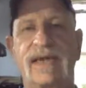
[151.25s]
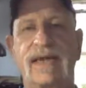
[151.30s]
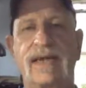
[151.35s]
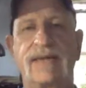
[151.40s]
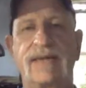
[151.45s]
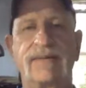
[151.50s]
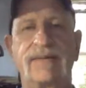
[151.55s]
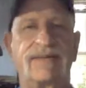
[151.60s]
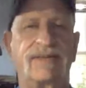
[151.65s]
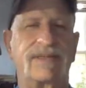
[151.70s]

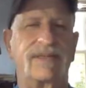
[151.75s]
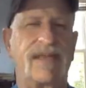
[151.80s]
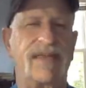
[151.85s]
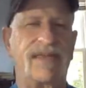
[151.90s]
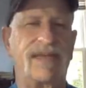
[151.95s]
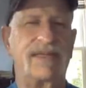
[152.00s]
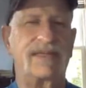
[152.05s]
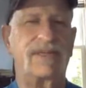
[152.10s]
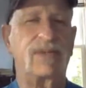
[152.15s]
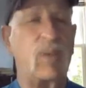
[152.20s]
I
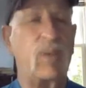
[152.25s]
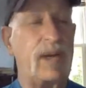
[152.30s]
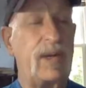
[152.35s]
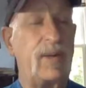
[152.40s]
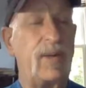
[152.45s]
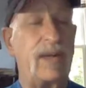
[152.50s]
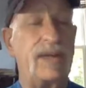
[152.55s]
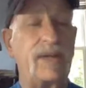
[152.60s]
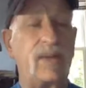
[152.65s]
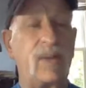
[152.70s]
think it's
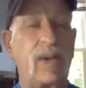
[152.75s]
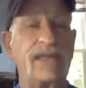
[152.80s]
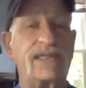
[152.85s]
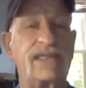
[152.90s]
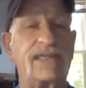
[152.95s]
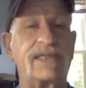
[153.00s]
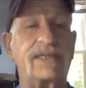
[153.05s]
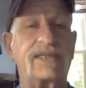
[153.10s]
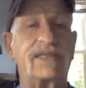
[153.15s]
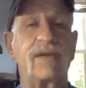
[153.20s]
21
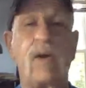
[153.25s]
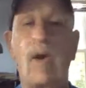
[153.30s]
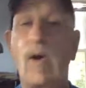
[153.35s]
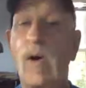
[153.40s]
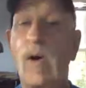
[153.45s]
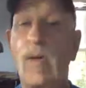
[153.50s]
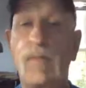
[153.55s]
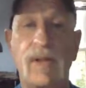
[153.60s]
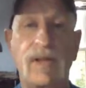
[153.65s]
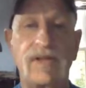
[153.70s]
questions,
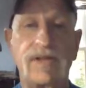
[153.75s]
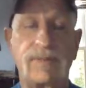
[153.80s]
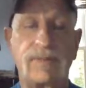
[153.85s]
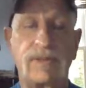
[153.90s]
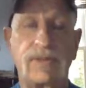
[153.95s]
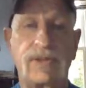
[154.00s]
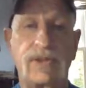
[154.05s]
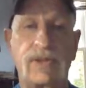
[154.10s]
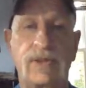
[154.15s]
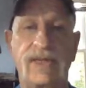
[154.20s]
all
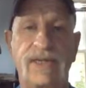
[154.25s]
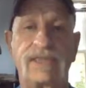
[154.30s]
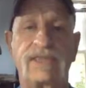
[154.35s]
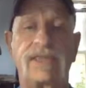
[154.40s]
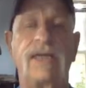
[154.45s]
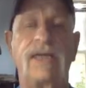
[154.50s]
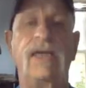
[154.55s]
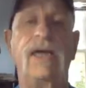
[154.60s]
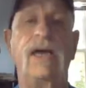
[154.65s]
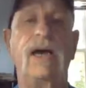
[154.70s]
multiple
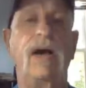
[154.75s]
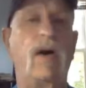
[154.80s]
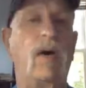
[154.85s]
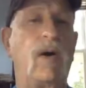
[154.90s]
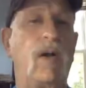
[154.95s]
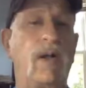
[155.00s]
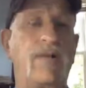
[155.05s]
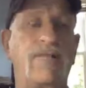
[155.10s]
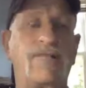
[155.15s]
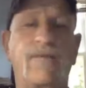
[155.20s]
choice,
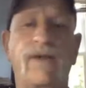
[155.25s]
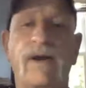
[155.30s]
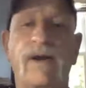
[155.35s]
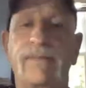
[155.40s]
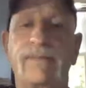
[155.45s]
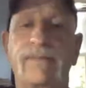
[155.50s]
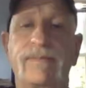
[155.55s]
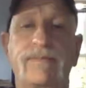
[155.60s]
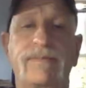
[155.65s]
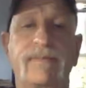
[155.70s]
all
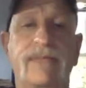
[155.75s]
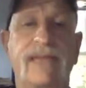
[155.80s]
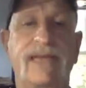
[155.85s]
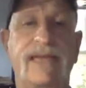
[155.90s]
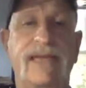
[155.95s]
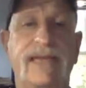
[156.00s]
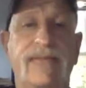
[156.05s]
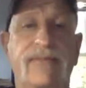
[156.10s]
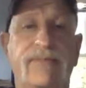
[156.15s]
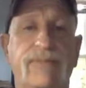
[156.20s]
from
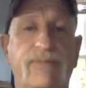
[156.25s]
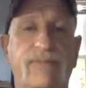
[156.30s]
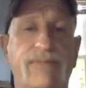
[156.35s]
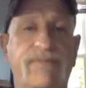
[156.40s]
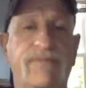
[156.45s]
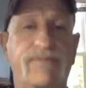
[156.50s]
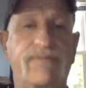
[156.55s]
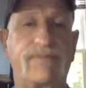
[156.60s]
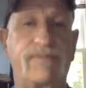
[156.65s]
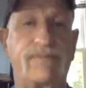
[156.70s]
the
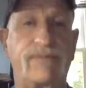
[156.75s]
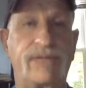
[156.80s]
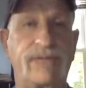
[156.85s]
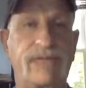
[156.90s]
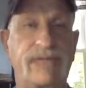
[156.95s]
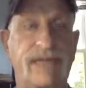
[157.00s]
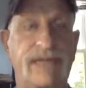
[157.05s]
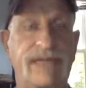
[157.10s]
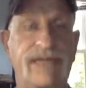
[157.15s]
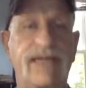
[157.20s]

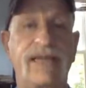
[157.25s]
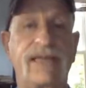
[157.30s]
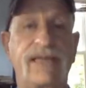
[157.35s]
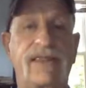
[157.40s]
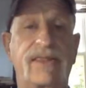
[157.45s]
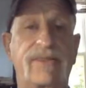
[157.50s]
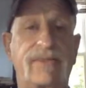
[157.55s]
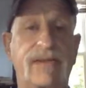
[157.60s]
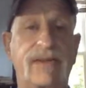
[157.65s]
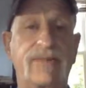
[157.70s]
preceding
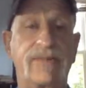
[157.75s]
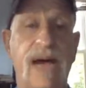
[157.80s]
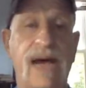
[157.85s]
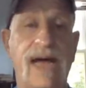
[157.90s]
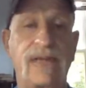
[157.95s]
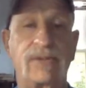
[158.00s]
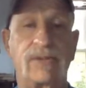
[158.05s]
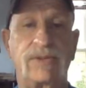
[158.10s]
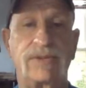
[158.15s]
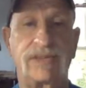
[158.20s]
3
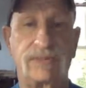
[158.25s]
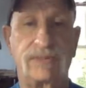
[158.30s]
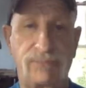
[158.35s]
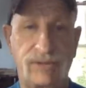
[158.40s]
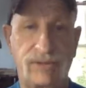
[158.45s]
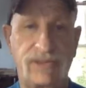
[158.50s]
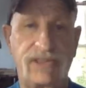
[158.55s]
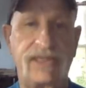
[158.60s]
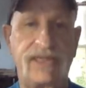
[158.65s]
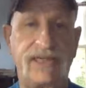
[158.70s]
modules, the
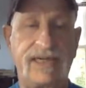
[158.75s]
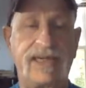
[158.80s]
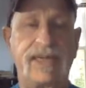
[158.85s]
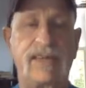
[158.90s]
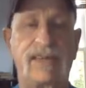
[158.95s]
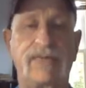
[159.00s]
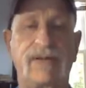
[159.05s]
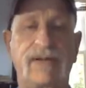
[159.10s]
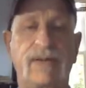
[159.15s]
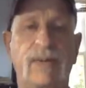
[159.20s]
preceding
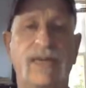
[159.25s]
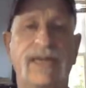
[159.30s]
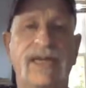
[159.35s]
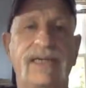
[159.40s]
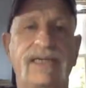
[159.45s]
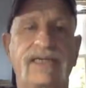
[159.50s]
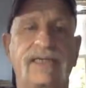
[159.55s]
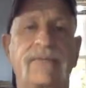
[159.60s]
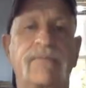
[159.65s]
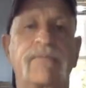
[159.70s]
3
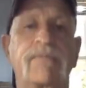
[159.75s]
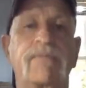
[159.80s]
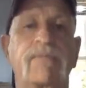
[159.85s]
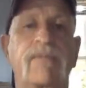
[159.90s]
weeks.